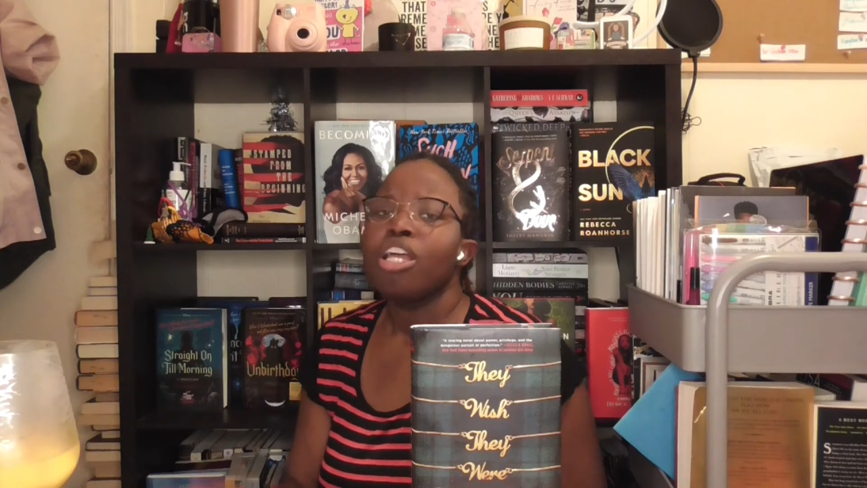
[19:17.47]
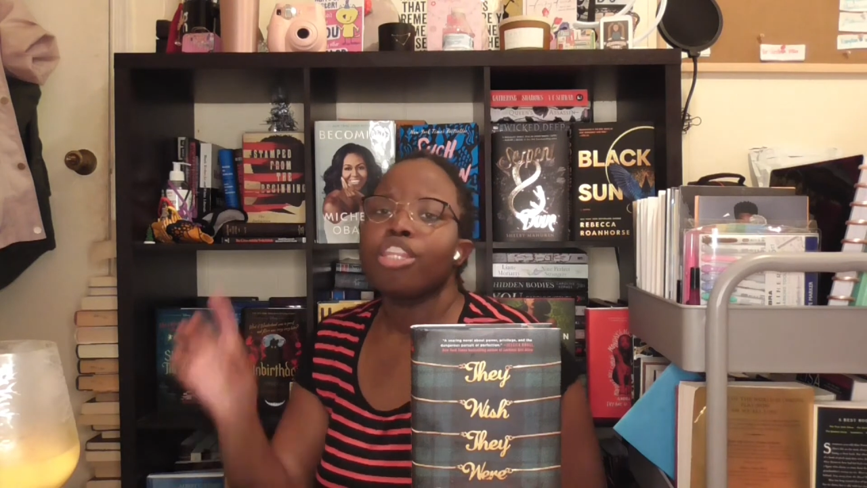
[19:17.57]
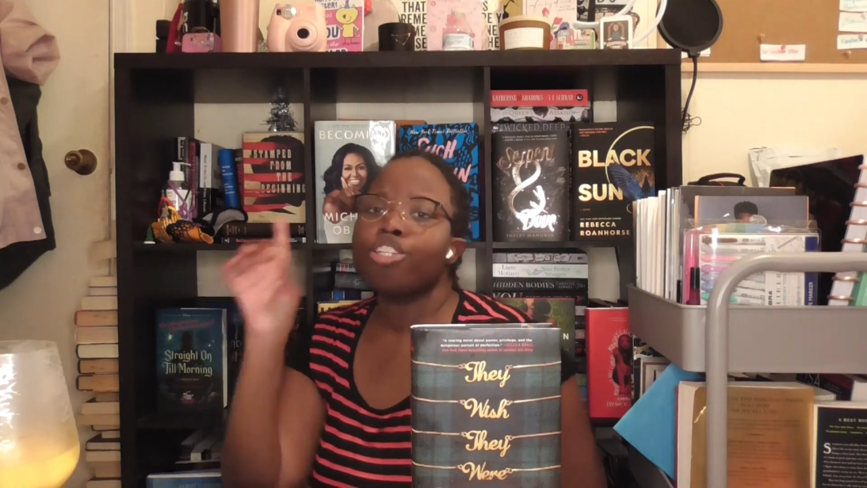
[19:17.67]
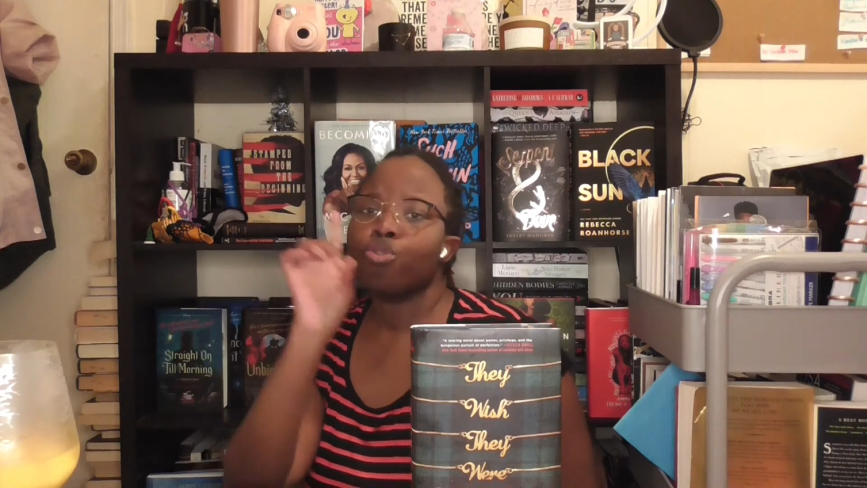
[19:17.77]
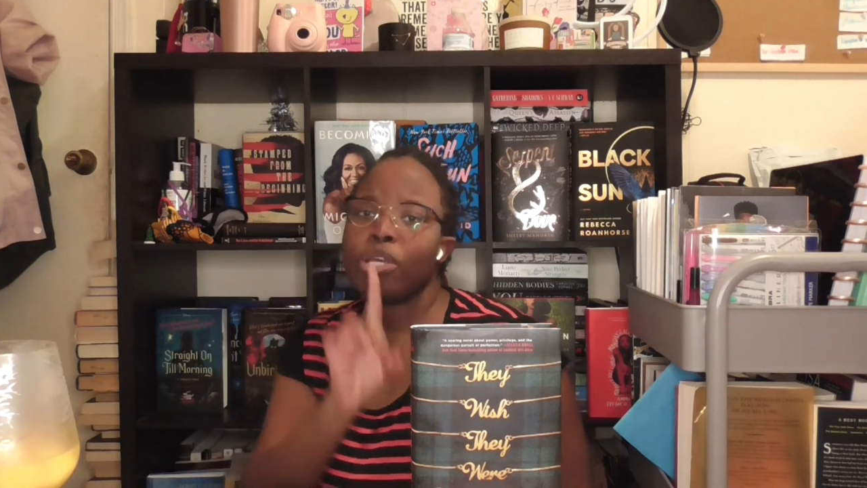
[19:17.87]

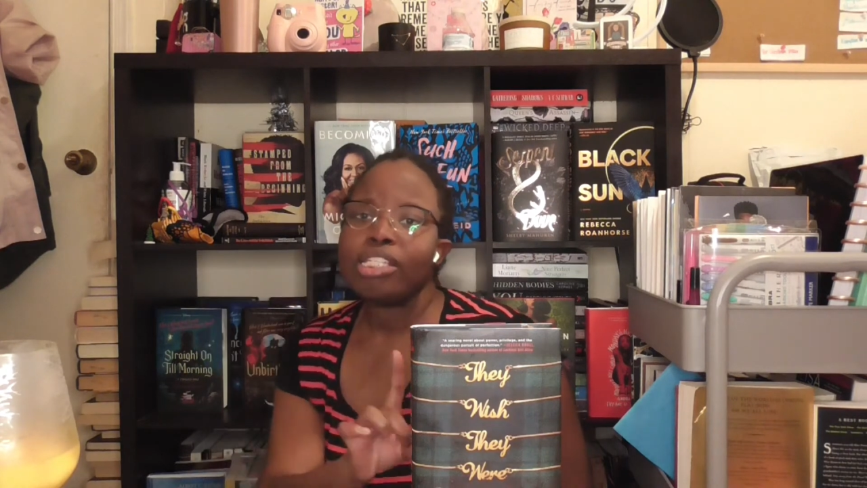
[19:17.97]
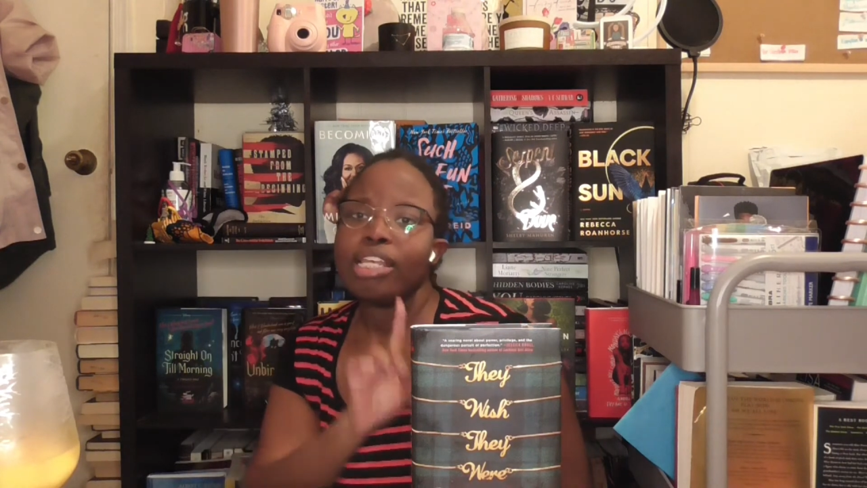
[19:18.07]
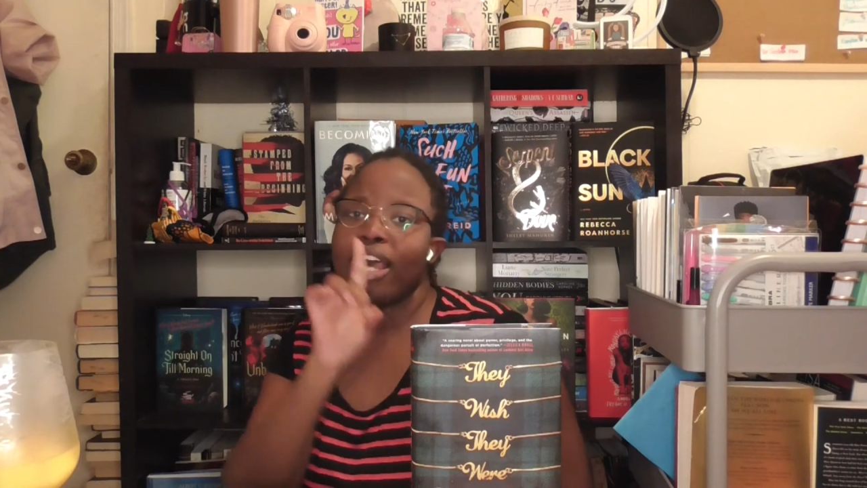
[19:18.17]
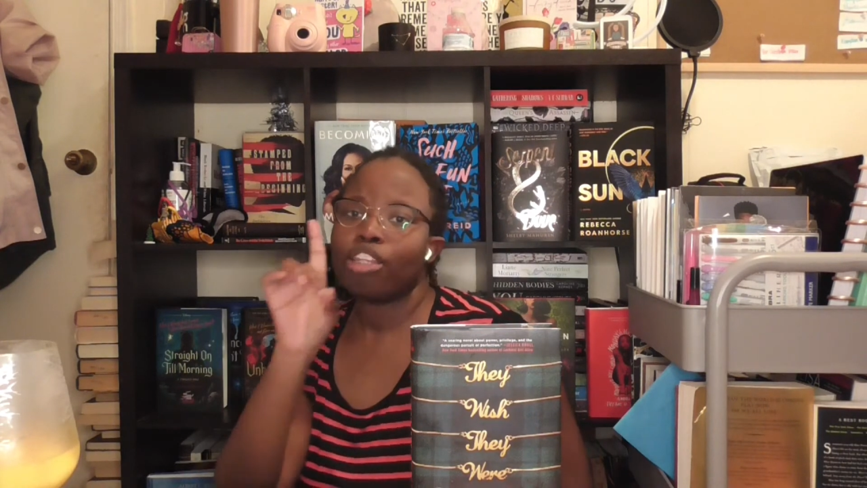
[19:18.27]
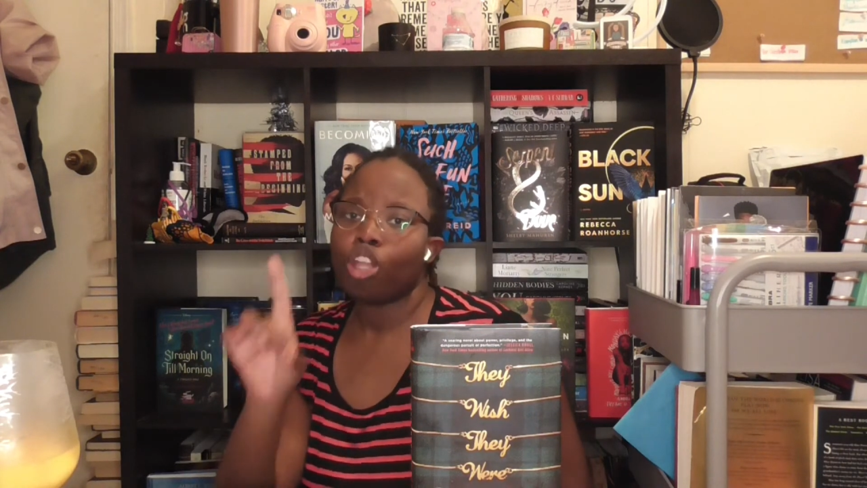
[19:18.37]
The twist
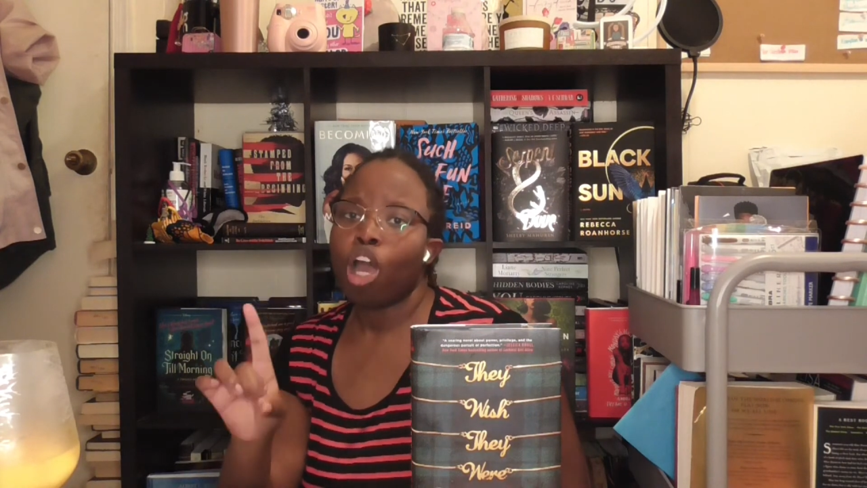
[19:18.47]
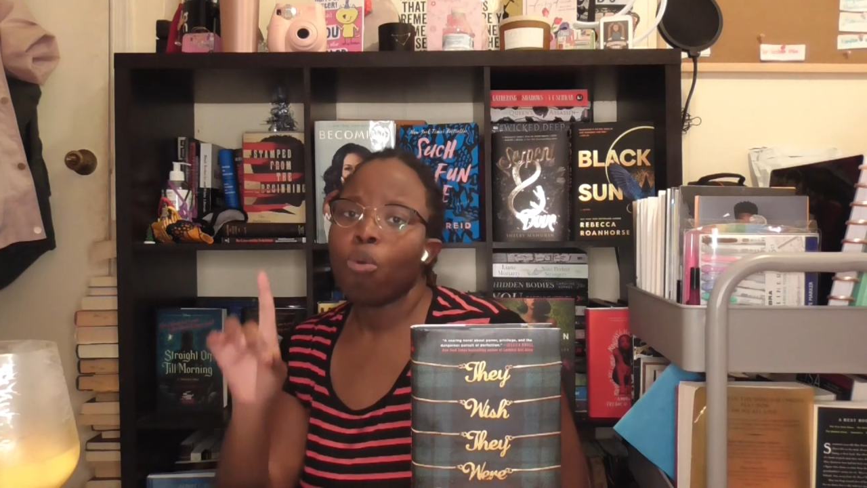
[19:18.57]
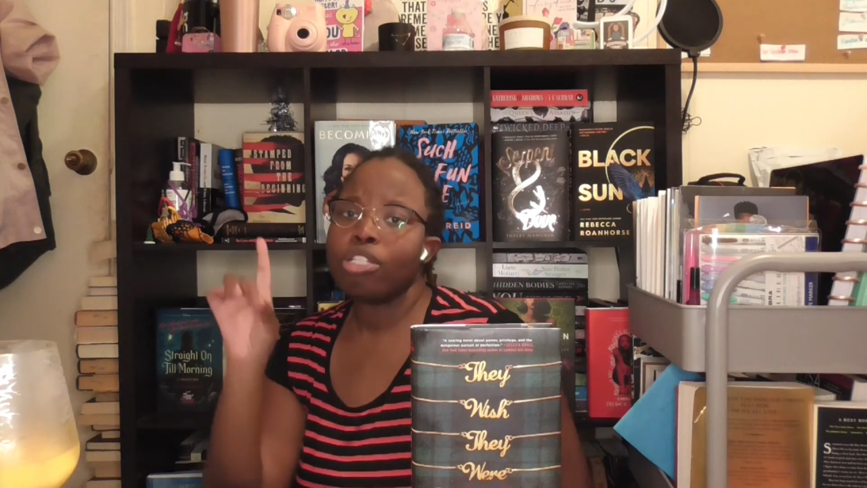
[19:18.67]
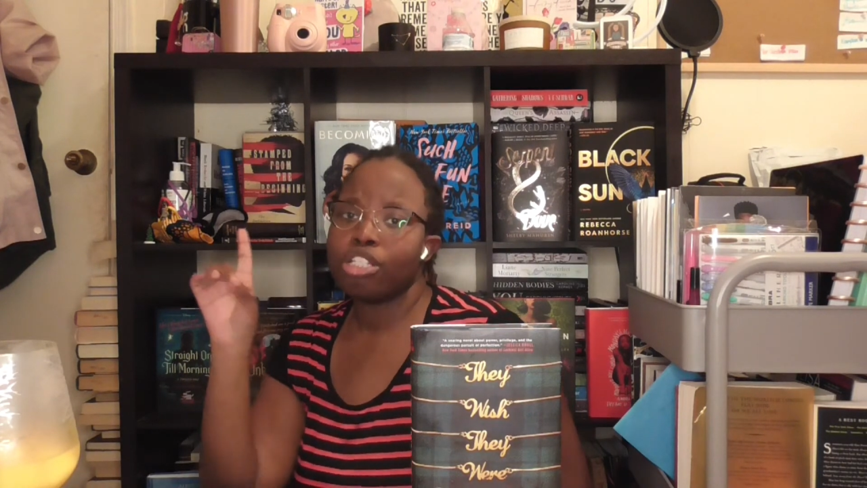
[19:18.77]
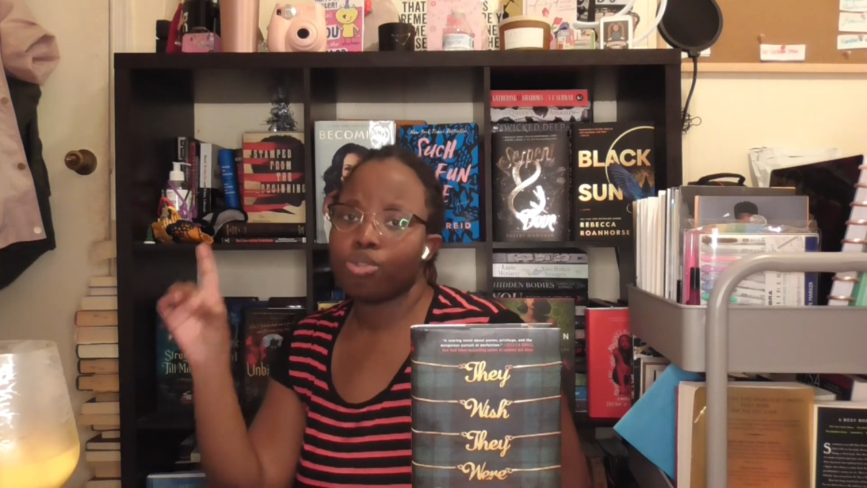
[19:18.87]
that I thought
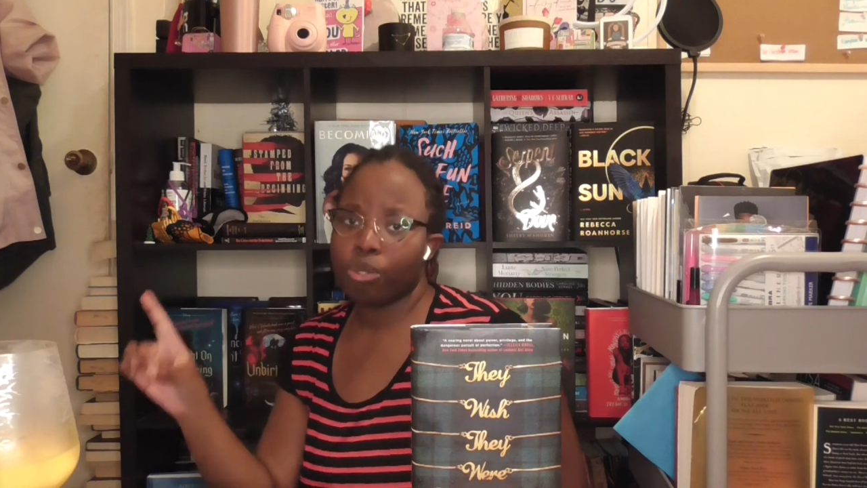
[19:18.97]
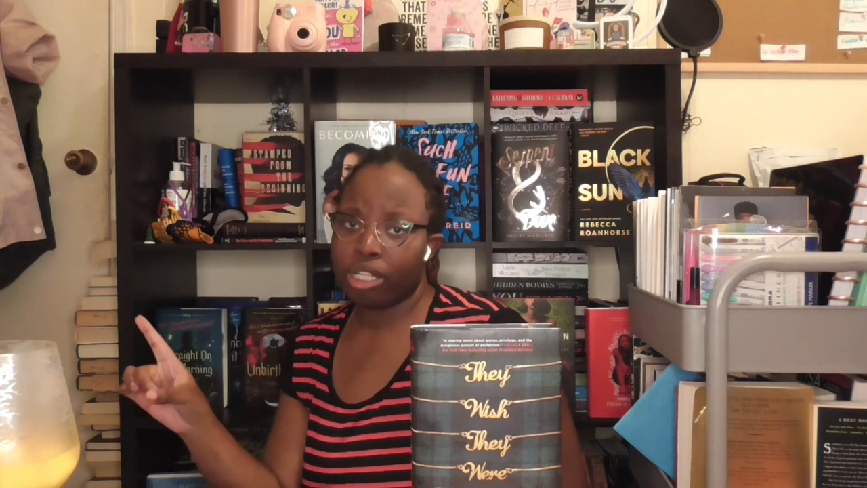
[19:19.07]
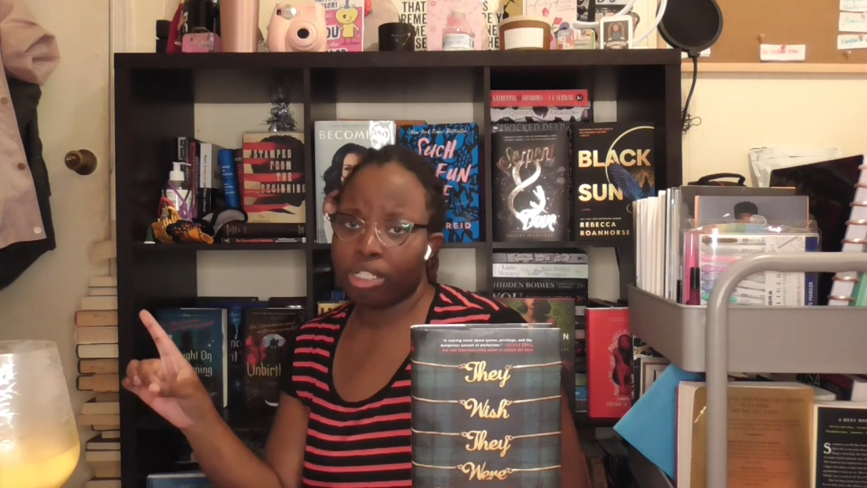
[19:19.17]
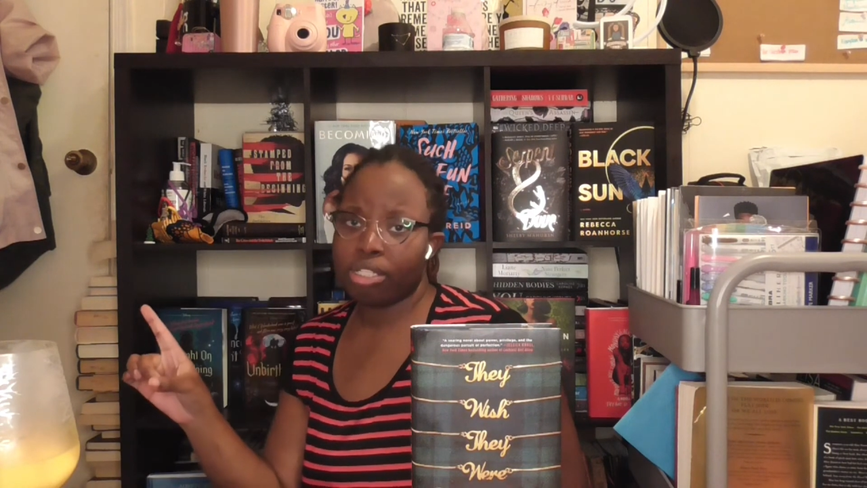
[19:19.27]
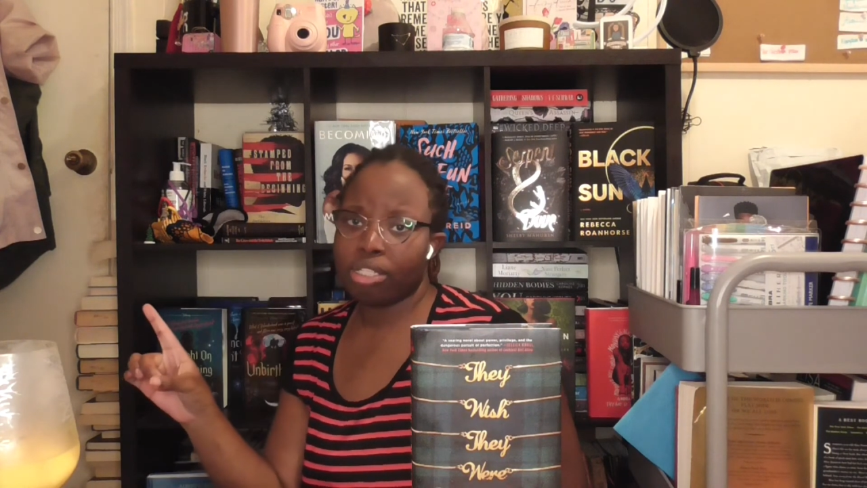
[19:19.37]
was a
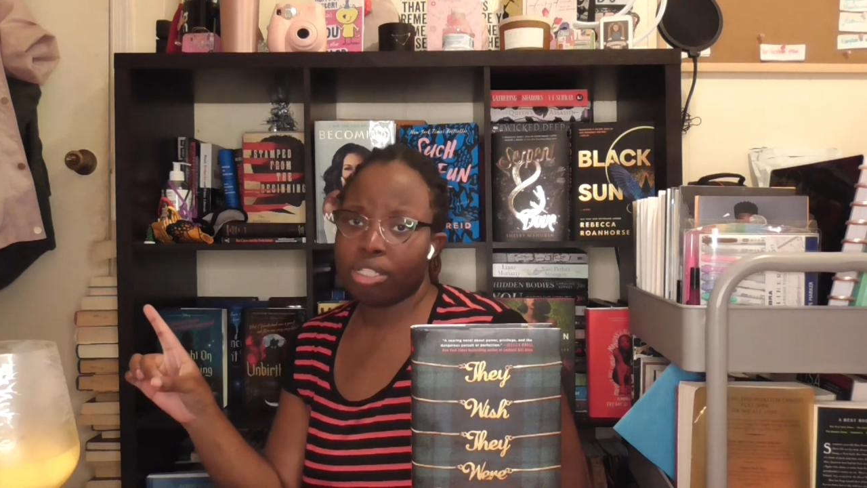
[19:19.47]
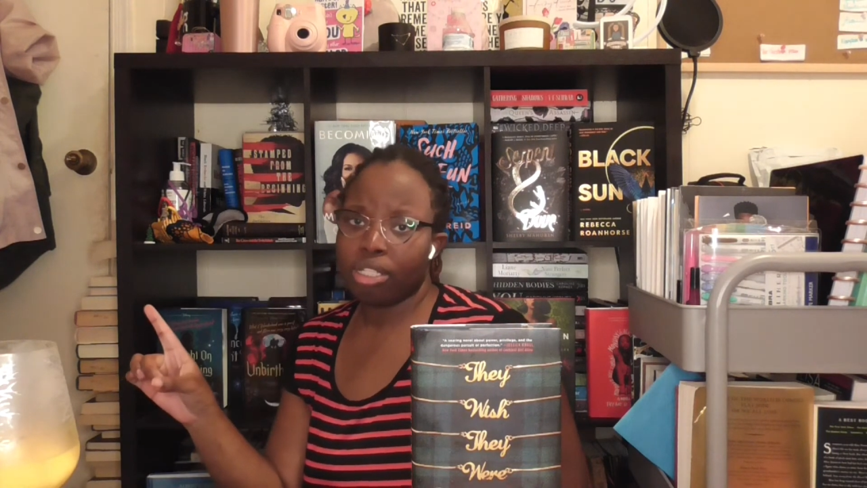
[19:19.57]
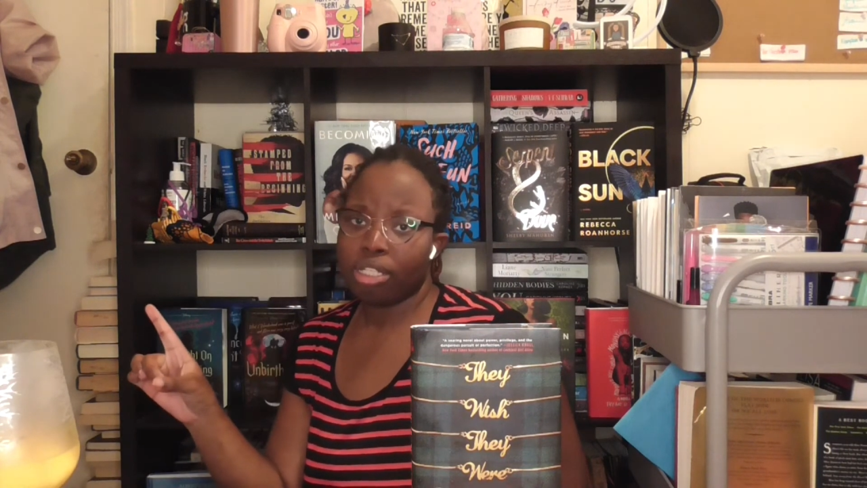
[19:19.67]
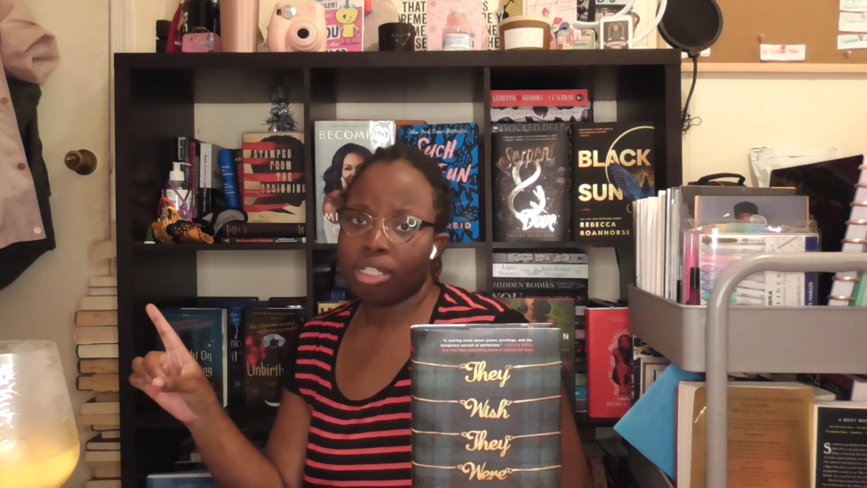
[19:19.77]
twist